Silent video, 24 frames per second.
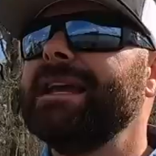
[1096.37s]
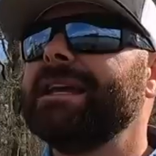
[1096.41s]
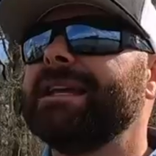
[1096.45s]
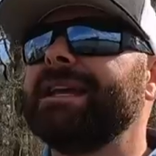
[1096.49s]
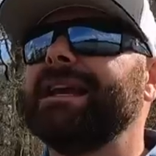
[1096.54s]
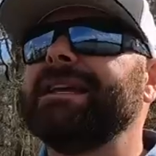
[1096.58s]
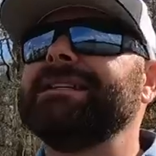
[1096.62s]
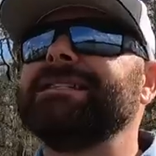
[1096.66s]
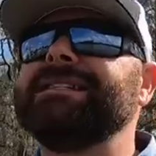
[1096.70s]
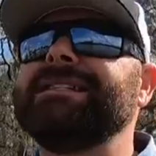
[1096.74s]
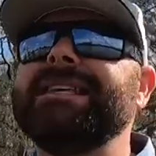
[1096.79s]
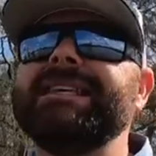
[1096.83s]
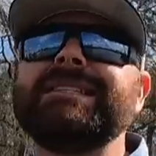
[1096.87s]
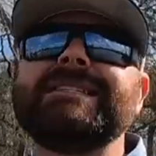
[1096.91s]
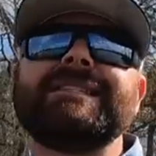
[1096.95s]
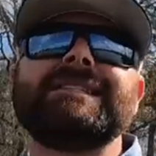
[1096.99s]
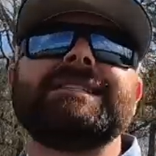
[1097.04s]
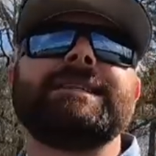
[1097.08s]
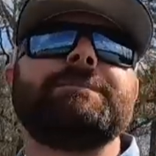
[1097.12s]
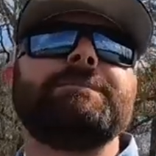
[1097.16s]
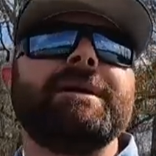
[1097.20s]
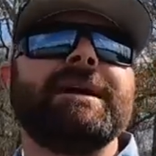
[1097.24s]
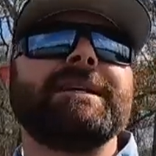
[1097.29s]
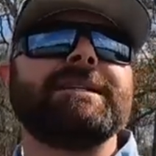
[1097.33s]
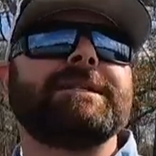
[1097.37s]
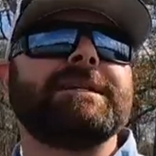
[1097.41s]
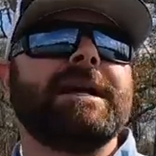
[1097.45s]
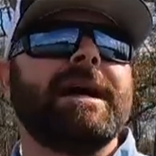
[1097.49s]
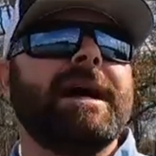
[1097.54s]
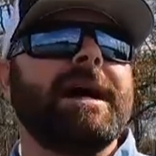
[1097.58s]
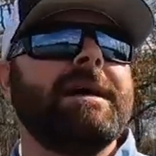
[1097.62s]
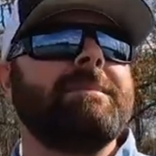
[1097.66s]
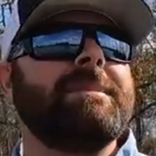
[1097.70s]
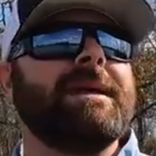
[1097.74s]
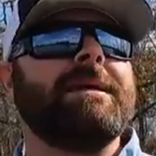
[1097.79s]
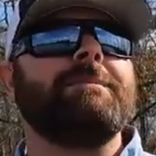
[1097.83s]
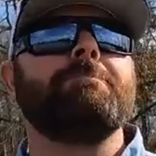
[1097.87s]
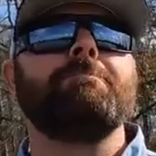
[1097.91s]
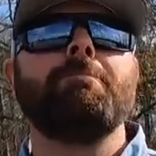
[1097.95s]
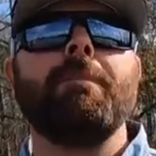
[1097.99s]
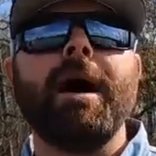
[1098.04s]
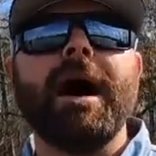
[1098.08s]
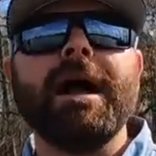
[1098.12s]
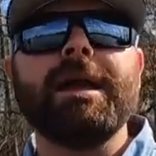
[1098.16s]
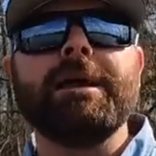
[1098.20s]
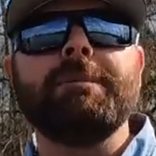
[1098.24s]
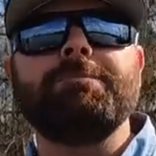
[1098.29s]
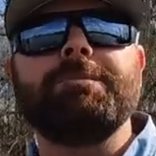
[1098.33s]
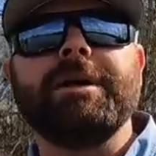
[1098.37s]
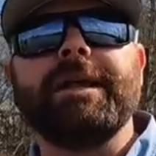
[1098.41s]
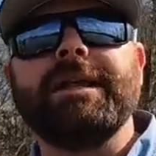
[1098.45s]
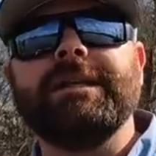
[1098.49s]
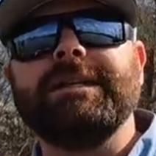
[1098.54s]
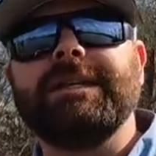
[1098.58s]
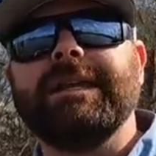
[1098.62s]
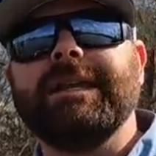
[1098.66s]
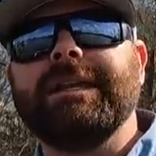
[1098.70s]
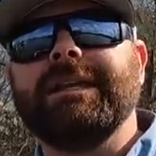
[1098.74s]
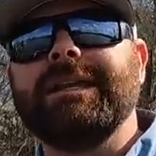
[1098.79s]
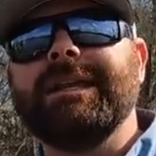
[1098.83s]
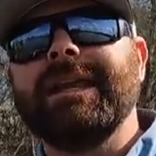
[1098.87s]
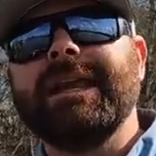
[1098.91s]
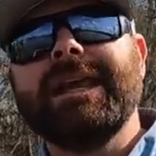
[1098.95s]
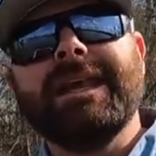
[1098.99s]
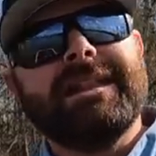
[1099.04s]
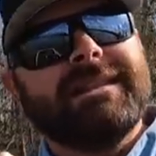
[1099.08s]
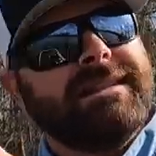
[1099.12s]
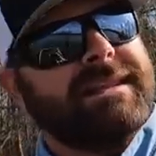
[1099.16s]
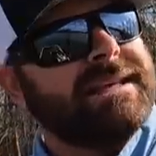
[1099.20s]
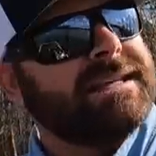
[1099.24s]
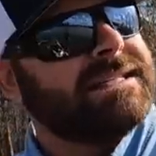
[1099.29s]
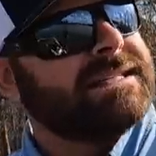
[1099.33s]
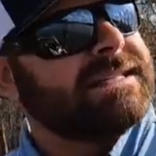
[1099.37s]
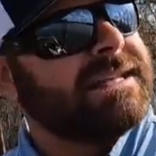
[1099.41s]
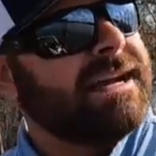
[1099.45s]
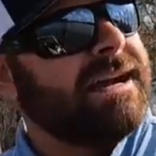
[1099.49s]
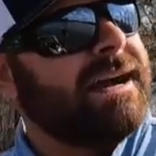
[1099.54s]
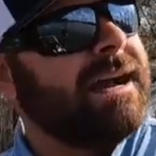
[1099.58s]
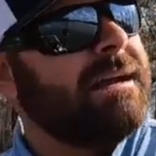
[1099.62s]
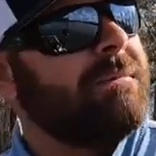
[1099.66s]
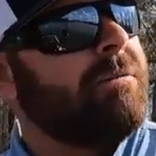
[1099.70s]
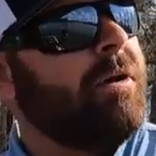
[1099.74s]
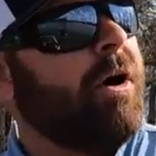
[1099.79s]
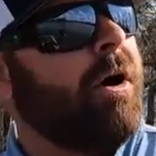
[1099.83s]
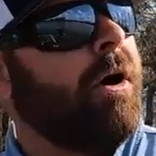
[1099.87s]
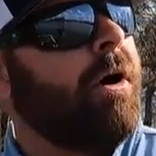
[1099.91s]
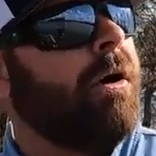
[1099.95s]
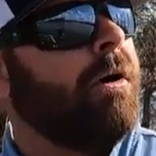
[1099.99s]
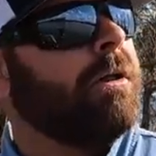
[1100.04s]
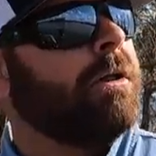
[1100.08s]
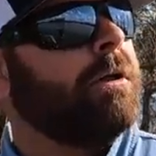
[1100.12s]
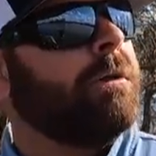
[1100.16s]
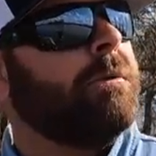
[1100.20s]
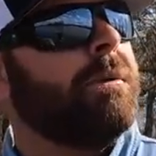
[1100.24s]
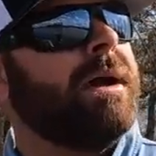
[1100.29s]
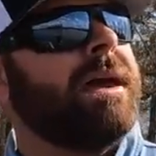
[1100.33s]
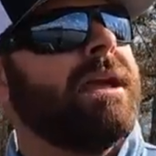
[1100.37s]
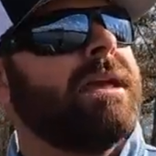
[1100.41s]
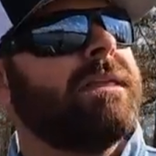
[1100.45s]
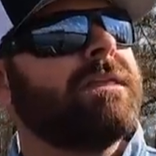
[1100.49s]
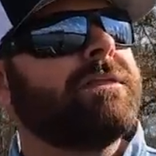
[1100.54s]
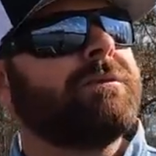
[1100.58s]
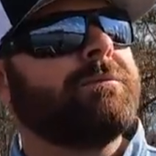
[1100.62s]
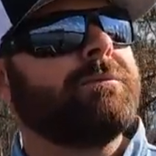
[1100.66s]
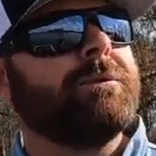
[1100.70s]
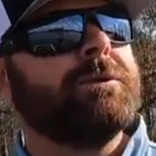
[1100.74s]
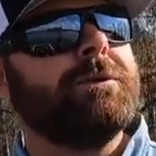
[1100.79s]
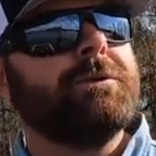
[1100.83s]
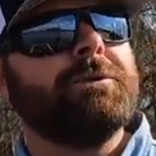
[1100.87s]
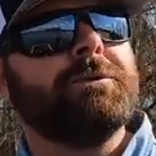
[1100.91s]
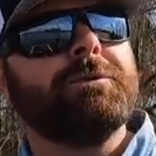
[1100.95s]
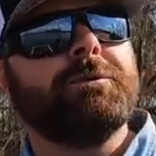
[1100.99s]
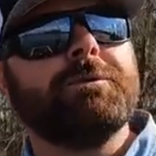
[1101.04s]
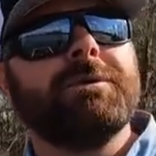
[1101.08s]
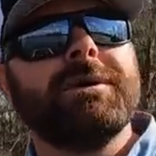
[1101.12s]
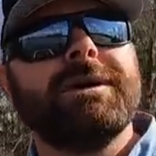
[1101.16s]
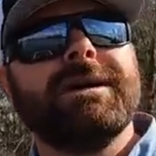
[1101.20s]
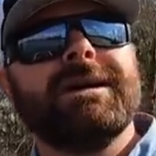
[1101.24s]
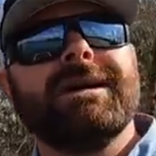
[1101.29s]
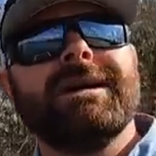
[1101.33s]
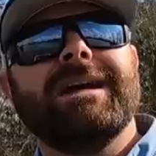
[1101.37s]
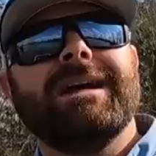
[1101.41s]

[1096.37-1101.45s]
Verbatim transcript: Guys, this is the best time, in my opinion, this time all the way through